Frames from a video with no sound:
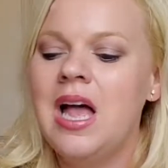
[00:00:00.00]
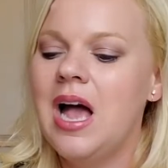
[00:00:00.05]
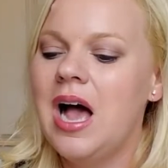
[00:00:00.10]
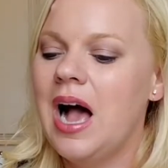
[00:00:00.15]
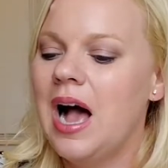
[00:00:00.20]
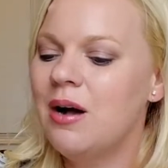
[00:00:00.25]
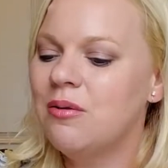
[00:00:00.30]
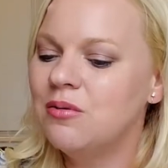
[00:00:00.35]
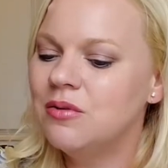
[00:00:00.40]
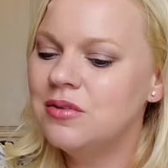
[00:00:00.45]

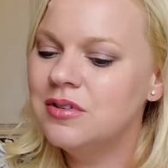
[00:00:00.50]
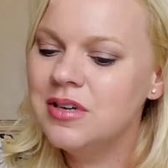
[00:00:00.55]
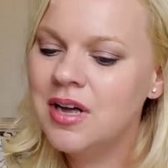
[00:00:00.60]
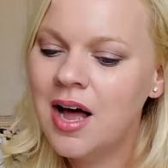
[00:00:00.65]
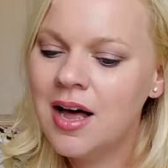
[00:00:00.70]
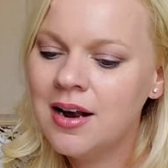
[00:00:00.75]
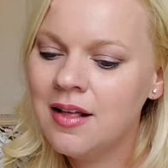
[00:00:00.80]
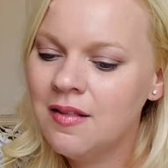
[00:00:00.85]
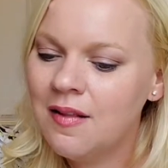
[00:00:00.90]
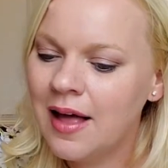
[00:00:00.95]
I will
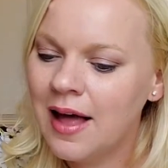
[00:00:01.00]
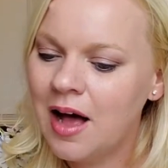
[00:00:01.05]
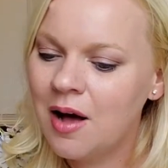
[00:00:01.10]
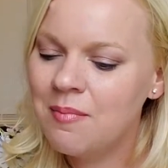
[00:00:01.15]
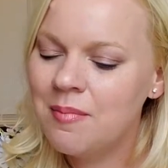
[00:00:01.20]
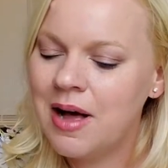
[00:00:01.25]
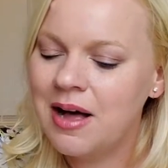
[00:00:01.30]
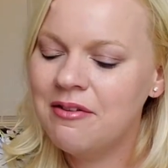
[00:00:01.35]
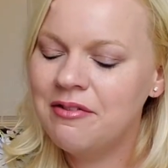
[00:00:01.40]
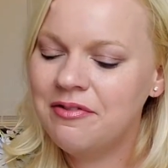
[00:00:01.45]
not allow
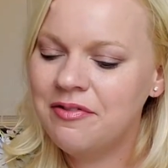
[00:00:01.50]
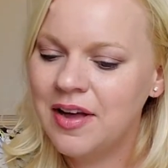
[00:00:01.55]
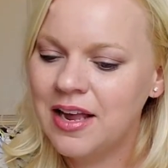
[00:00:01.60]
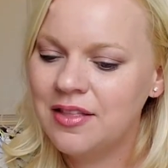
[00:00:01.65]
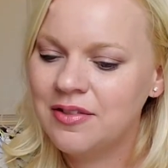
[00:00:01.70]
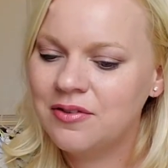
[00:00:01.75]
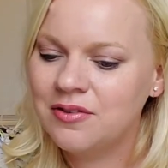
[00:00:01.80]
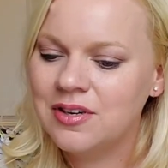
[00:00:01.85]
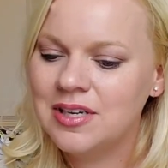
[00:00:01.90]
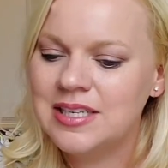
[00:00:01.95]
my
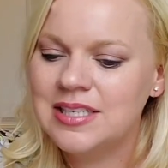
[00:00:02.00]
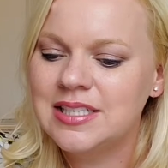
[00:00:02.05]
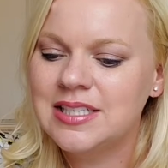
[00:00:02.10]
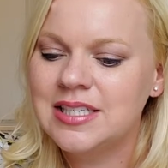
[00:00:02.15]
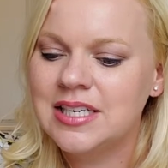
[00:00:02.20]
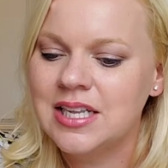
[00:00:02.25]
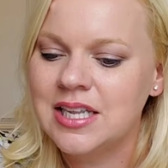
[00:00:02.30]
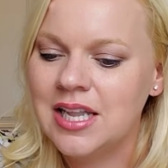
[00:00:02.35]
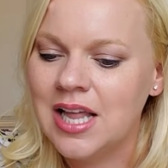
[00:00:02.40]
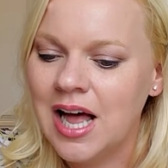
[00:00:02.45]
faithfulness
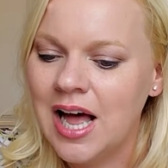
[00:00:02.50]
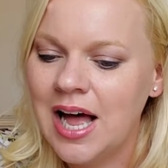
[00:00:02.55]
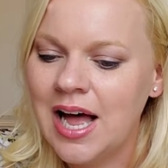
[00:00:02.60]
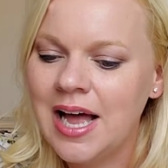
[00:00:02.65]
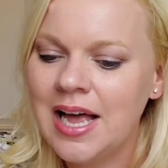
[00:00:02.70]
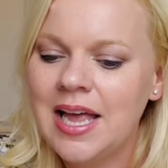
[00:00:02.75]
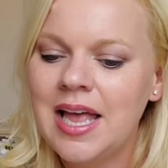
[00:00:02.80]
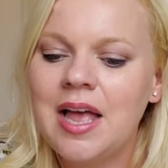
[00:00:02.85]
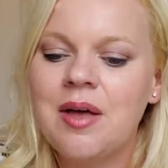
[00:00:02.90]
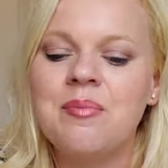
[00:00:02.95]
to
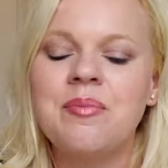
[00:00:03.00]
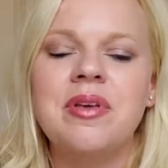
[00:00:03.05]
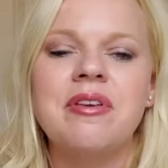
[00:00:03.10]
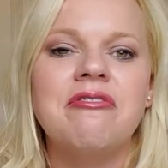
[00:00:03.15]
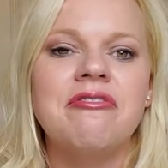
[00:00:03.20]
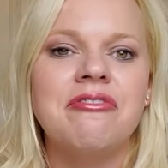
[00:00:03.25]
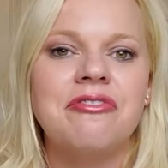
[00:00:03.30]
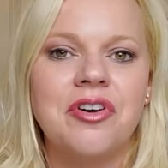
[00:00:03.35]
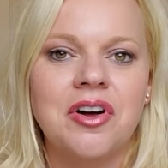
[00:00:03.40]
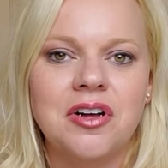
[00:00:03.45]
lie and be
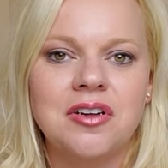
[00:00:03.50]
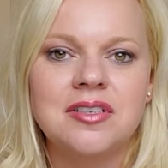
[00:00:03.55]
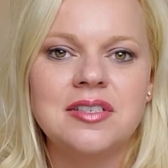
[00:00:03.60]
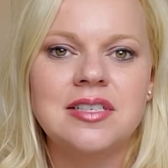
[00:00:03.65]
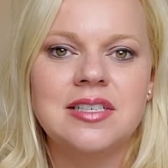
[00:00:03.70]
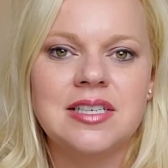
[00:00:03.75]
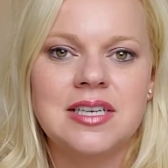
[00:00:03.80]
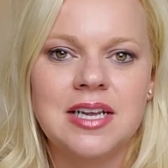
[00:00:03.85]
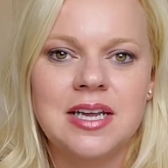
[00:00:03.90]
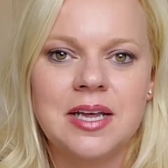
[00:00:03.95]

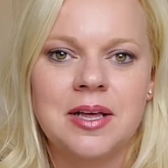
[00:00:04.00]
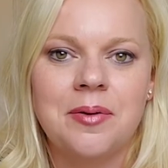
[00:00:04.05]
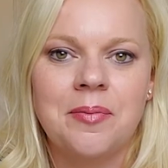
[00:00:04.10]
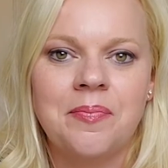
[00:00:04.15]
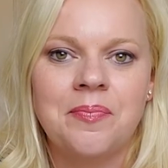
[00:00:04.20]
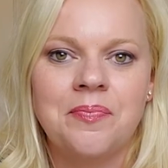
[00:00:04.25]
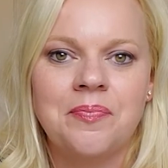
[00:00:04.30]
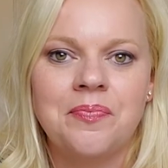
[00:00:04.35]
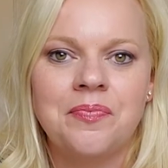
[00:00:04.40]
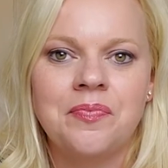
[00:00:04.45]
false to
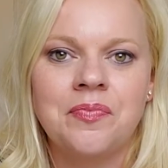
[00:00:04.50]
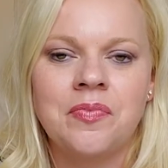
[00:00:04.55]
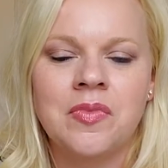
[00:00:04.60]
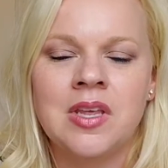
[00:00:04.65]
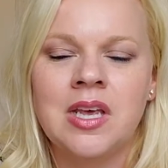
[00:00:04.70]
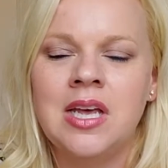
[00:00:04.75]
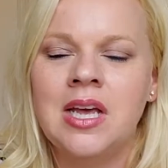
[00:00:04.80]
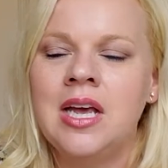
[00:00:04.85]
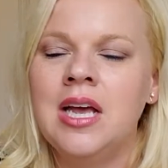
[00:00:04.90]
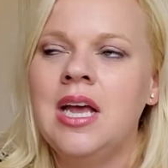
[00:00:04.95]
him.
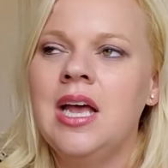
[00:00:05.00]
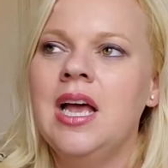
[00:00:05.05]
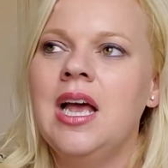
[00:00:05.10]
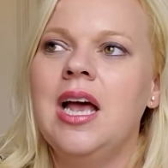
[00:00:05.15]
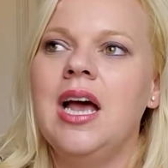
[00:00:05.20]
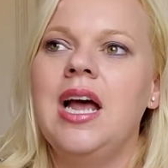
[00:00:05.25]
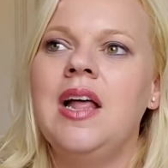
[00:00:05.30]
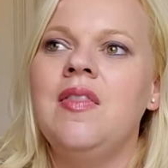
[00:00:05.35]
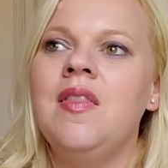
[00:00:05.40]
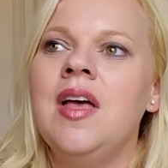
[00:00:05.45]

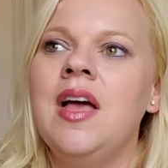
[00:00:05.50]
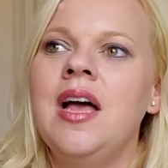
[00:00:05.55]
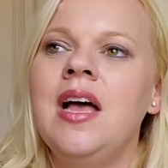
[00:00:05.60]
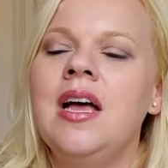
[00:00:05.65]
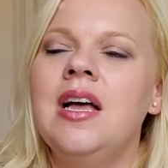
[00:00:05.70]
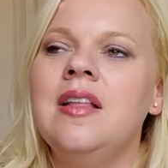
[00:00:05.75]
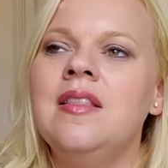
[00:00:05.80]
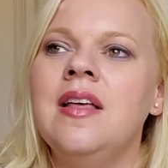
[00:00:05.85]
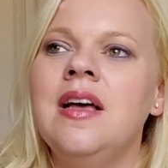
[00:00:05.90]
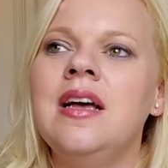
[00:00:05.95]
And
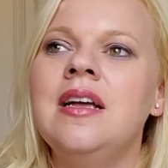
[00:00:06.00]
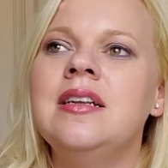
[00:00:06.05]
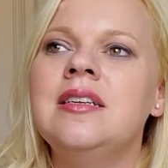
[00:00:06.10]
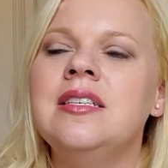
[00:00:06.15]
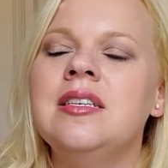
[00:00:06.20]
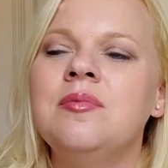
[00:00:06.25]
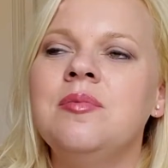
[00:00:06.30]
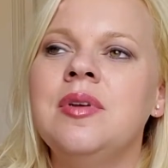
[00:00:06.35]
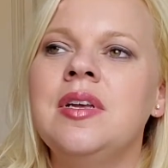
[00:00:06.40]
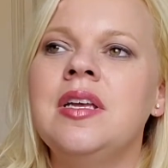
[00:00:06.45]
that that
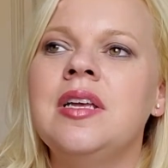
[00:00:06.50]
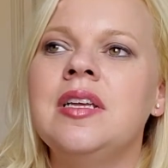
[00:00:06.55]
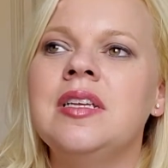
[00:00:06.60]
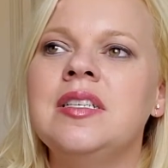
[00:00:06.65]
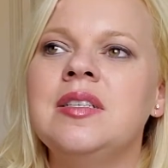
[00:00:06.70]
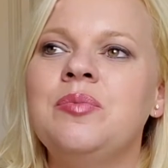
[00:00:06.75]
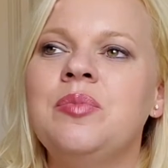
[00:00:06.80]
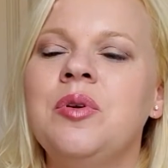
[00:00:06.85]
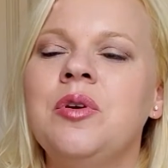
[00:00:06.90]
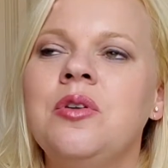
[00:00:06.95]
to me
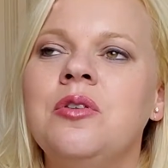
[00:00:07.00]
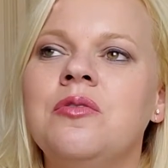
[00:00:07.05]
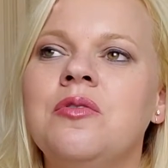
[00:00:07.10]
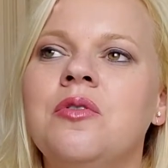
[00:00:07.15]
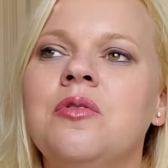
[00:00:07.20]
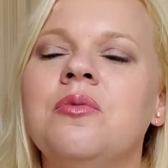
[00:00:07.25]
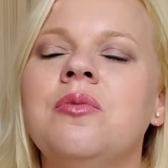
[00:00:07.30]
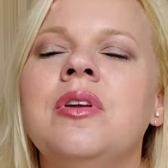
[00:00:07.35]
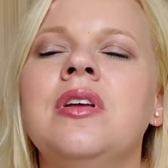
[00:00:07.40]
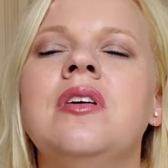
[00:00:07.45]
is
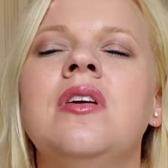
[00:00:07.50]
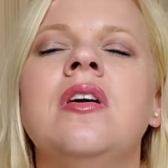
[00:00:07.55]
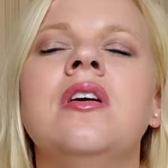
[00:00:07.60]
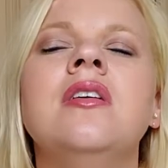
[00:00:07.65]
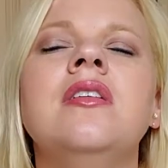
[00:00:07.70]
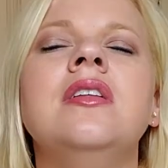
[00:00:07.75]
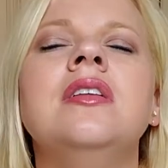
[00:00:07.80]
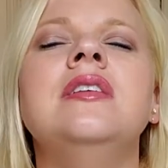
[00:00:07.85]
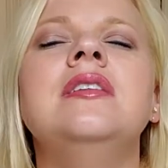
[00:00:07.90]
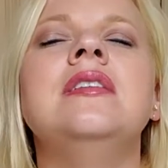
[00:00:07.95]
beautiful,
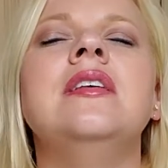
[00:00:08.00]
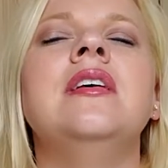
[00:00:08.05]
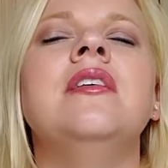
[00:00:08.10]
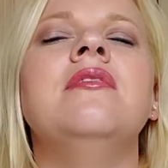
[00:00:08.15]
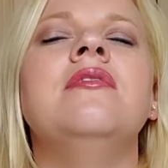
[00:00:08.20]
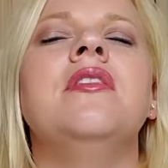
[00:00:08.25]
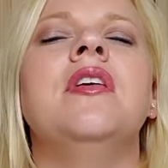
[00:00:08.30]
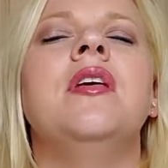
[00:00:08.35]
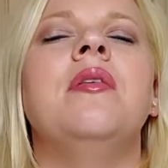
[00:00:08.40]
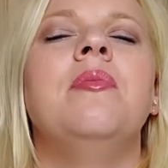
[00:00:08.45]
regardless
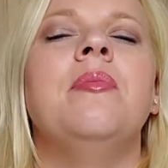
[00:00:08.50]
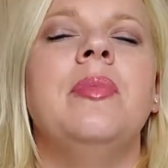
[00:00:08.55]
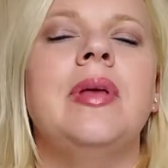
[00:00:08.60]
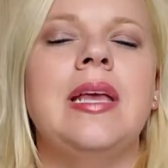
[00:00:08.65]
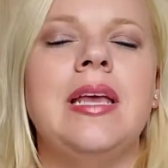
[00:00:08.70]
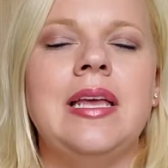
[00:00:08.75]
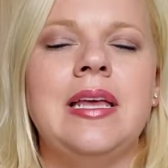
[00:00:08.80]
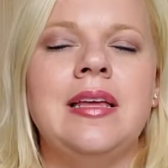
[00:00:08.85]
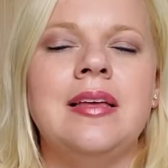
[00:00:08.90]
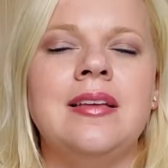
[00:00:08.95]
of
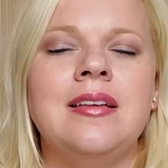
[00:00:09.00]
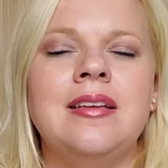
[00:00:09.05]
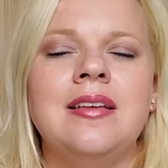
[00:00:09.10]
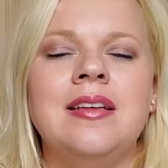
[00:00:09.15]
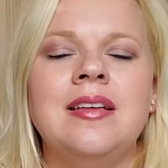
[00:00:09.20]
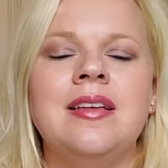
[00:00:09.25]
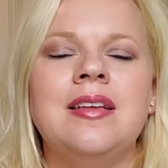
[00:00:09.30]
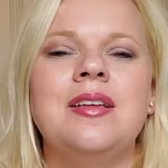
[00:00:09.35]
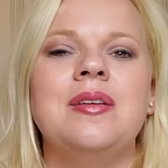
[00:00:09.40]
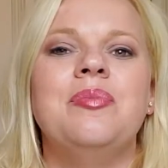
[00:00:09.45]
me,
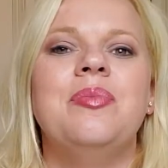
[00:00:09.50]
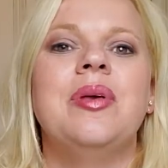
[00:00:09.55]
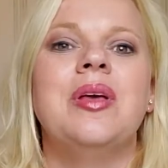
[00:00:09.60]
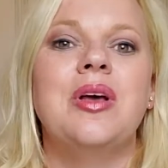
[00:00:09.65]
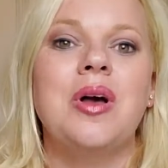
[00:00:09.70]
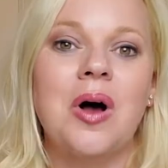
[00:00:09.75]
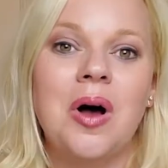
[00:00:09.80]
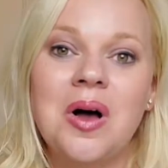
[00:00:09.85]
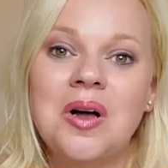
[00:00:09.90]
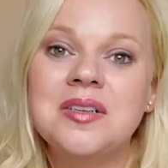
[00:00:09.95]

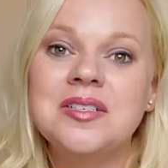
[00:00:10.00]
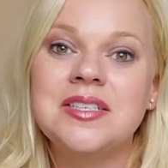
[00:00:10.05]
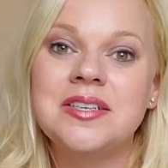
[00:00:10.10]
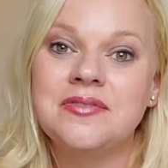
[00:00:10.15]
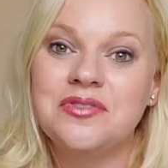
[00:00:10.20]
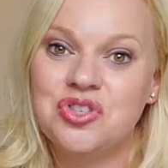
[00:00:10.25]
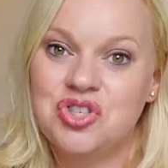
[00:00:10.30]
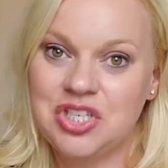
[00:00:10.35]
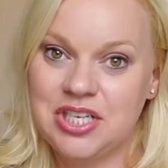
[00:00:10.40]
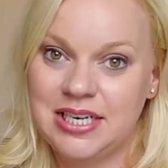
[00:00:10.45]
because
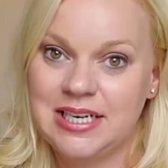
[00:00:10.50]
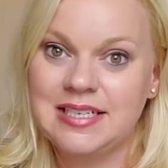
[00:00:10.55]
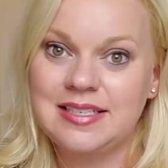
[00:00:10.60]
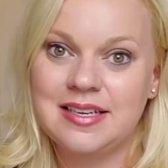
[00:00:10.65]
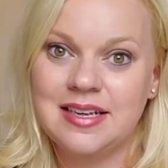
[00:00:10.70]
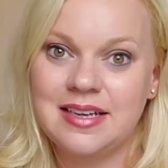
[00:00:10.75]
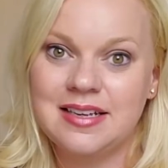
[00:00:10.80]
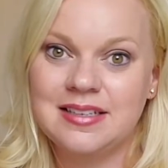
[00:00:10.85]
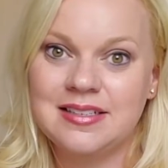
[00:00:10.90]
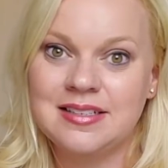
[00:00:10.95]
of
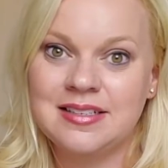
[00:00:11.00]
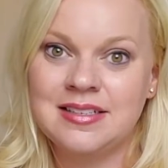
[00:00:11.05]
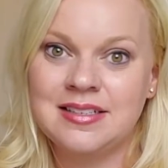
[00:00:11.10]
Jesus.